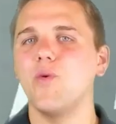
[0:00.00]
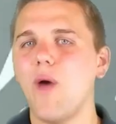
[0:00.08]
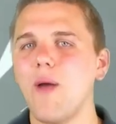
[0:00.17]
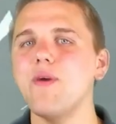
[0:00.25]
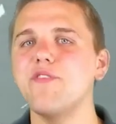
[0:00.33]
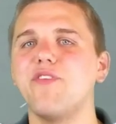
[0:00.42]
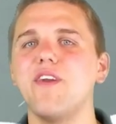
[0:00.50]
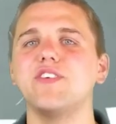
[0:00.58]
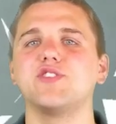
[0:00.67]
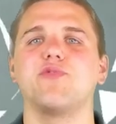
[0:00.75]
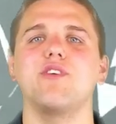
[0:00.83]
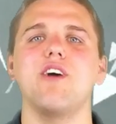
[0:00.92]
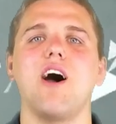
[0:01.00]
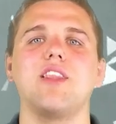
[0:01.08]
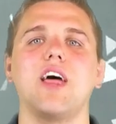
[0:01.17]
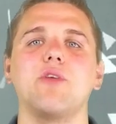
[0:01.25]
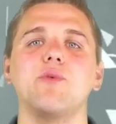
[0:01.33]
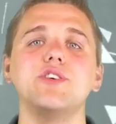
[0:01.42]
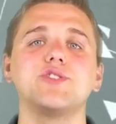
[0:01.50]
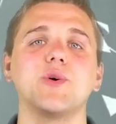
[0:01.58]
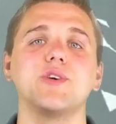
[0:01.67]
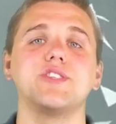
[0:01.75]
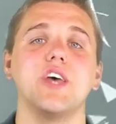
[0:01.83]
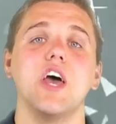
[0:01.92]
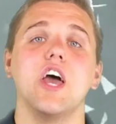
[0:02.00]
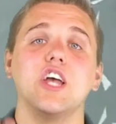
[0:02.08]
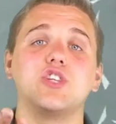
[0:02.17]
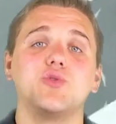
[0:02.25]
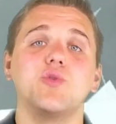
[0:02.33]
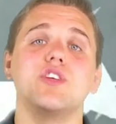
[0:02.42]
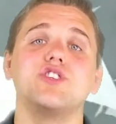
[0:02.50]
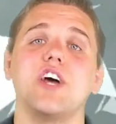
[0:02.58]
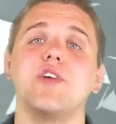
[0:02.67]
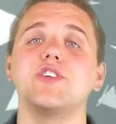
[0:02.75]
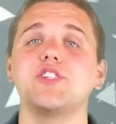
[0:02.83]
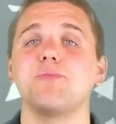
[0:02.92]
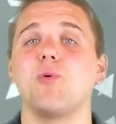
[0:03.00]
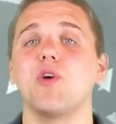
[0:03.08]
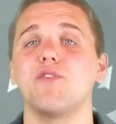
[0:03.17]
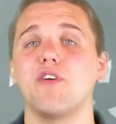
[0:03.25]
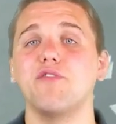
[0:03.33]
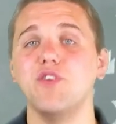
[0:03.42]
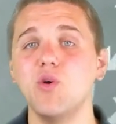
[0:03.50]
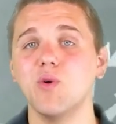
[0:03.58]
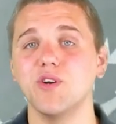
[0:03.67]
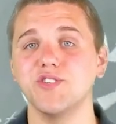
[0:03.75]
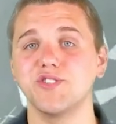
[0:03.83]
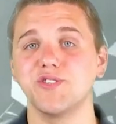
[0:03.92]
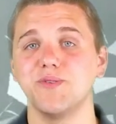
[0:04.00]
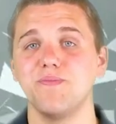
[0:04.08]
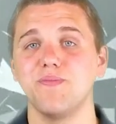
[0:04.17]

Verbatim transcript: The way we fund this free online resource is through the generous support of our viewers.